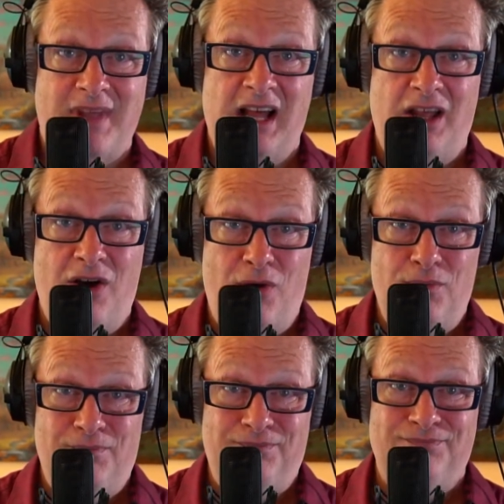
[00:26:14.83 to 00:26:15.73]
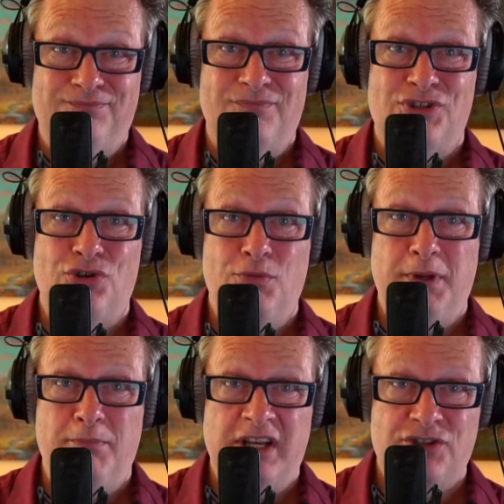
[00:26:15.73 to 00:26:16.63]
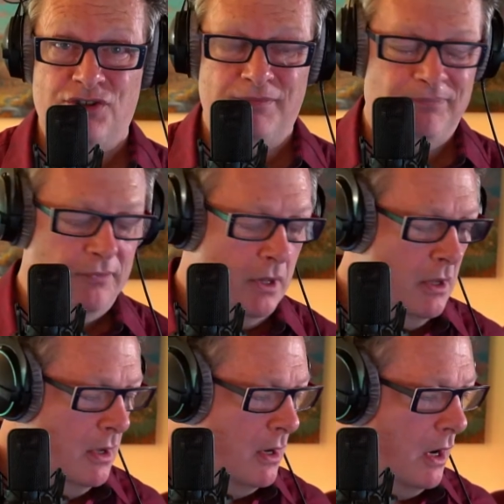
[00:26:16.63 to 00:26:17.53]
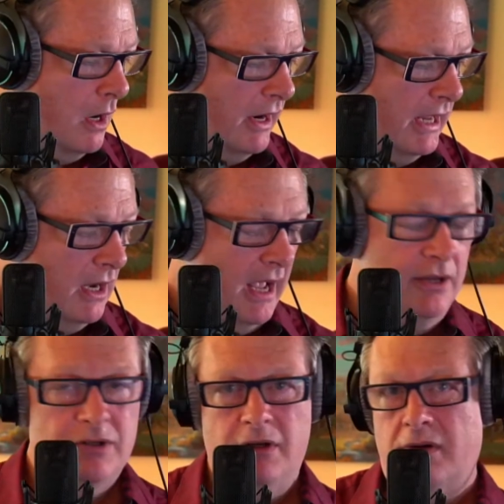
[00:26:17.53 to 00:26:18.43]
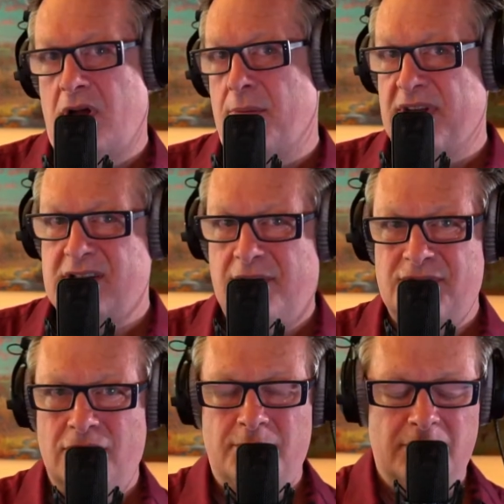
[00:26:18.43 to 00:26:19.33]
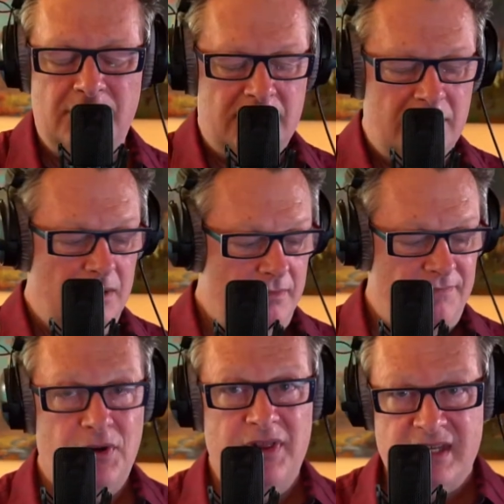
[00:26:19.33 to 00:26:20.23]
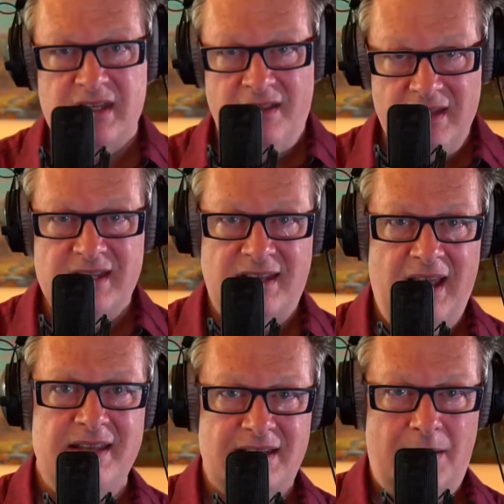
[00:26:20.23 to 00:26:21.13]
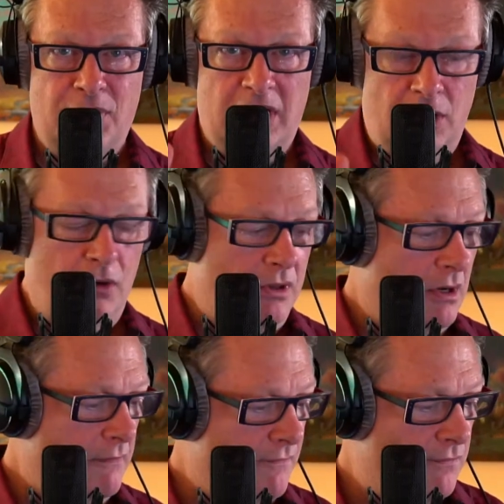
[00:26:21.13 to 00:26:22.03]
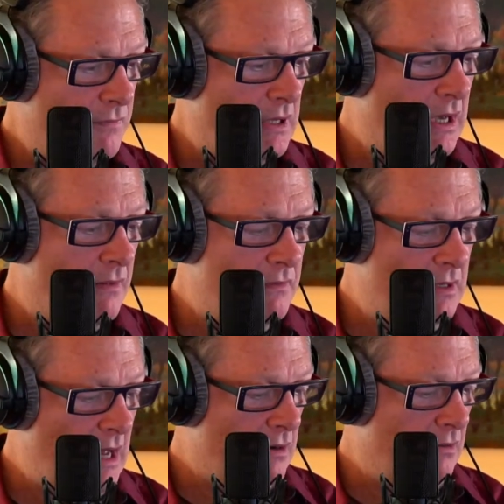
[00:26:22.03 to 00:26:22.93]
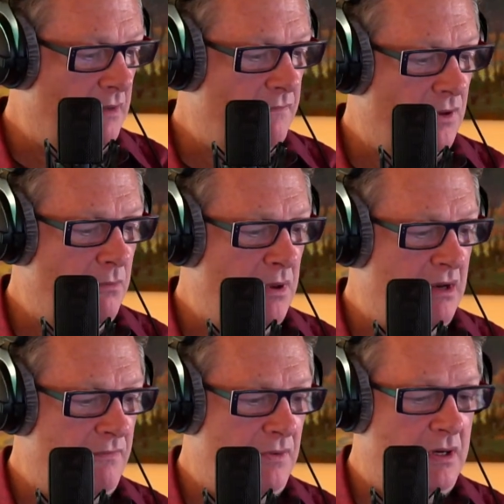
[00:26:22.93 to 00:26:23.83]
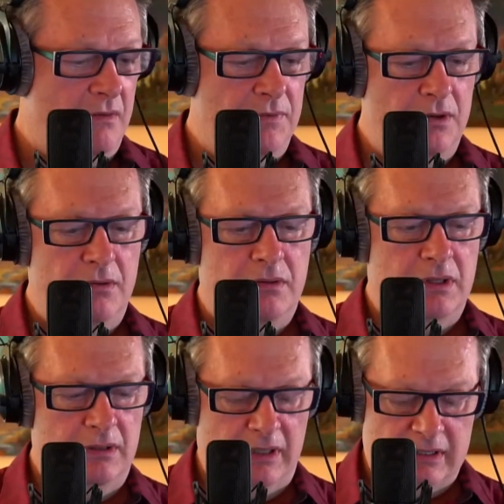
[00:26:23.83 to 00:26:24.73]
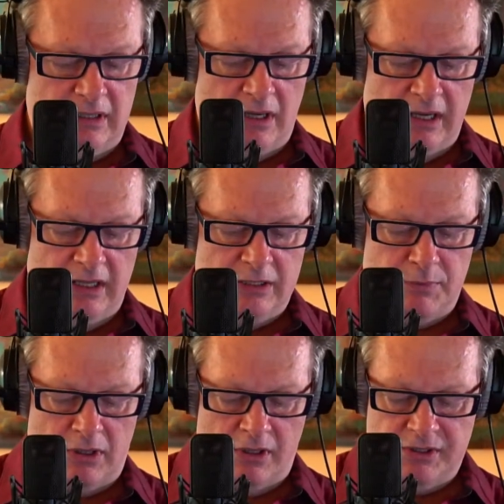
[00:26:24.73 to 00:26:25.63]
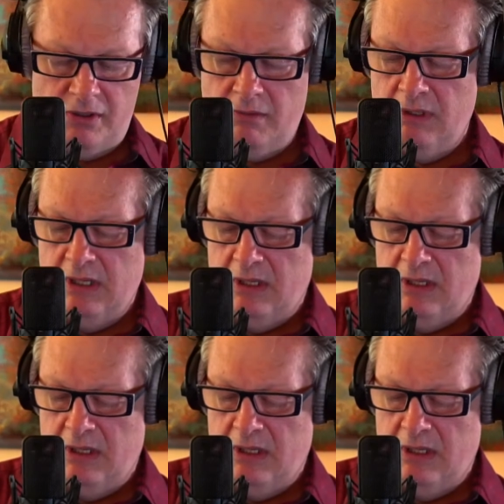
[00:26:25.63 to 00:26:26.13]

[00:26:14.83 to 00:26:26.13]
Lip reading: Hello, stupid much? All right, I usually don't call myself stupid, but in this case, I'm going to go there. Not only for the benefit of you, the listening audience, but also